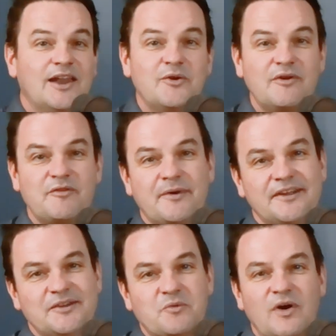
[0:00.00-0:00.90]
Hello,
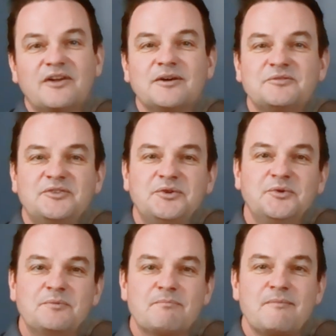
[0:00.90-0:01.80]
everybody, and welcome
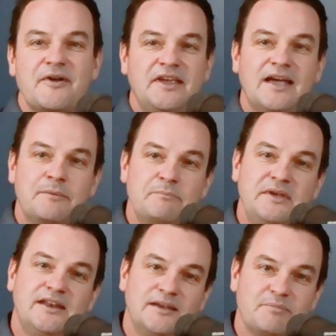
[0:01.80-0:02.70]
to Money and
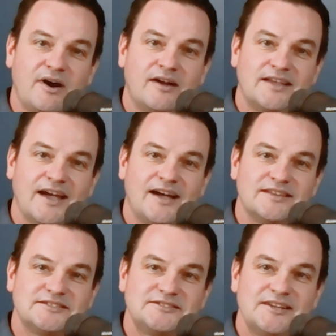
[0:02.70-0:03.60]
Meaning
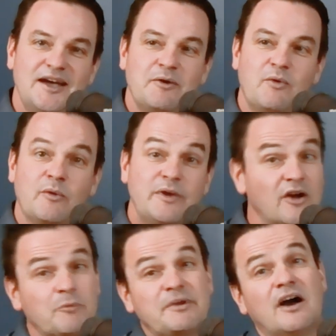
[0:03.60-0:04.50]
podcast, where we
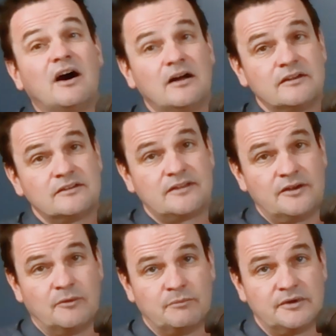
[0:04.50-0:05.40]
go beyond the
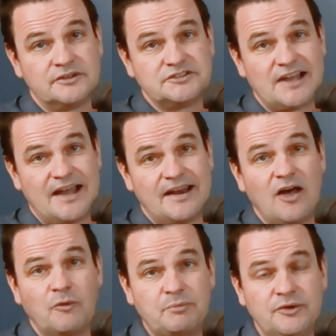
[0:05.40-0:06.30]
numbers and
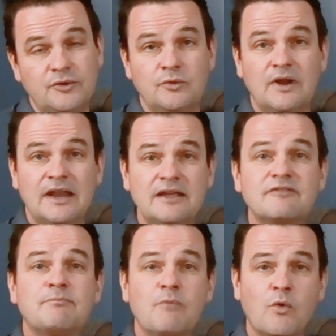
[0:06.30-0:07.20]
help you
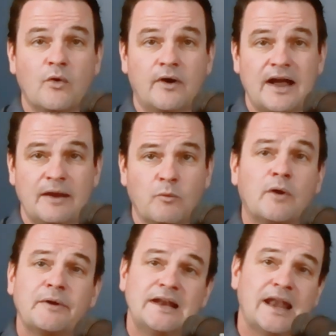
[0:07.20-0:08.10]
live more and
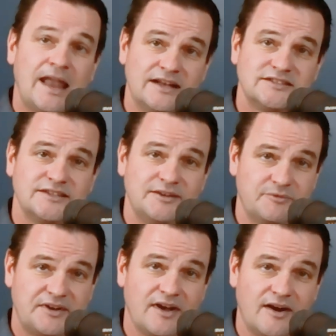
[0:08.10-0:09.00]
worry less in
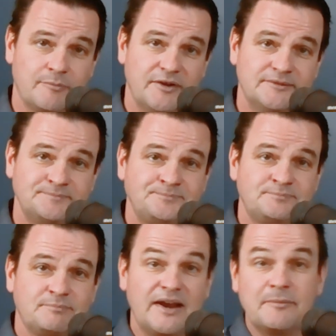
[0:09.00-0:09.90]
retirement.
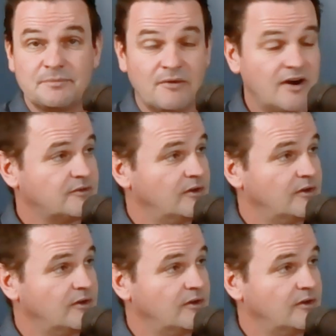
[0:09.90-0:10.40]
My name is Mark